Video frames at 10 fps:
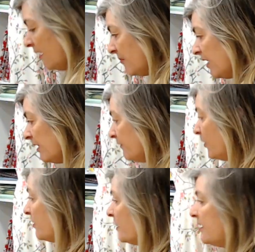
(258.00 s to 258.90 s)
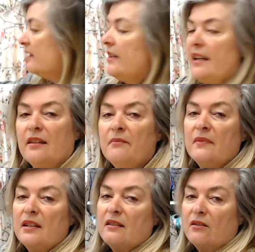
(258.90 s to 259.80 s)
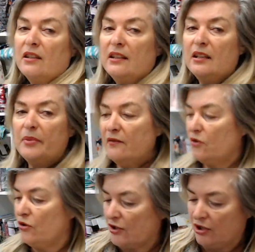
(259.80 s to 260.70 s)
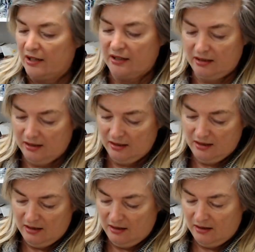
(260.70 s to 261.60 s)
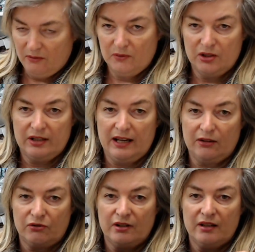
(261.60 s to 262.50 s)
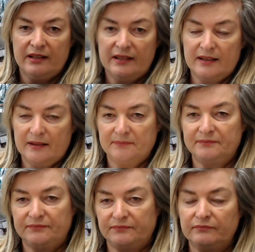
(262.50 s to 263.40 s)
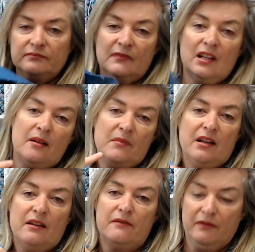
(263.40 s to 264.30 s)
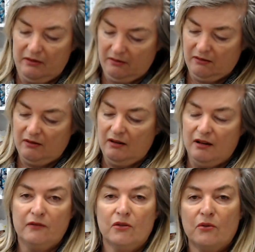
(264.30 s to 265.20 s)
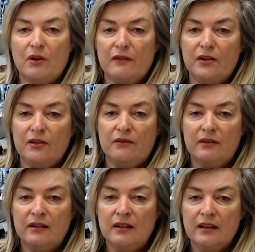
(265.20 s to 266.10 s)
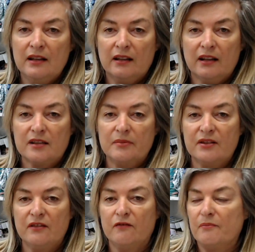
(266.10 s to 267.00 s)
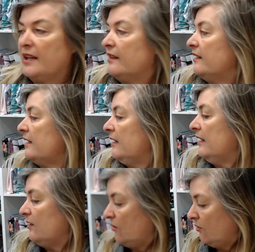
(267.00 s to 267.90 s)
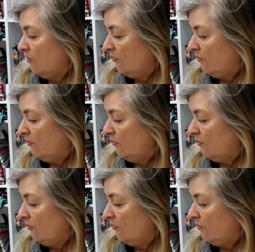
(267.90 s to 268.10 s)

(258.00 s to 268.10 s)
I've got a denim. It's got a little bit of stretch in it, which is extra nice. I've got quite a few customers who've made this into